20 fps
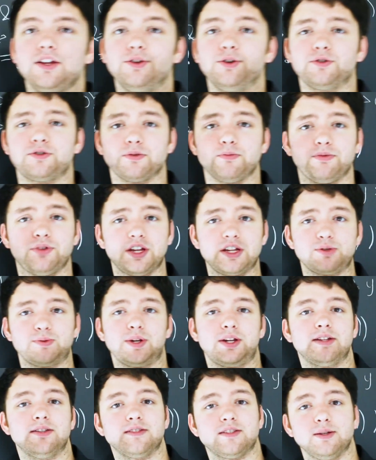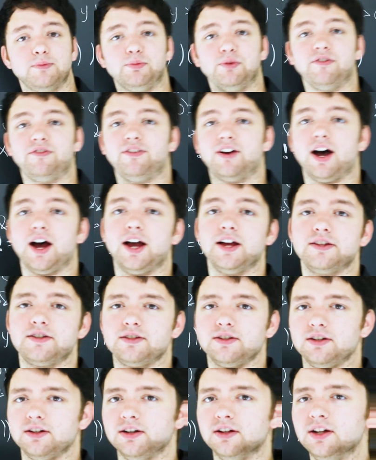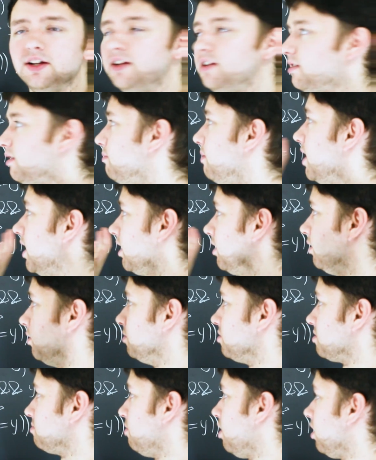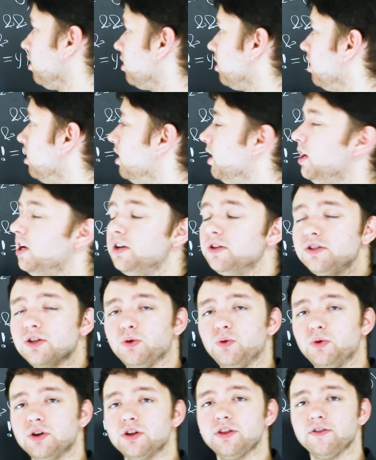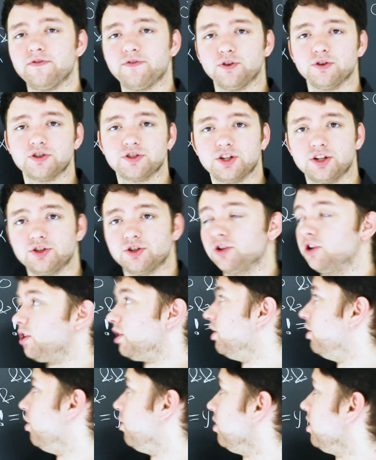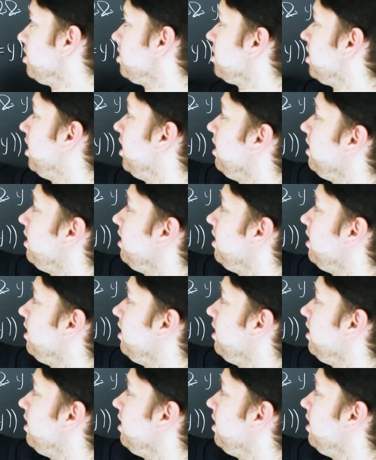and there's some things we can simplify to make it a little smaller. So one of the first things you're going to notice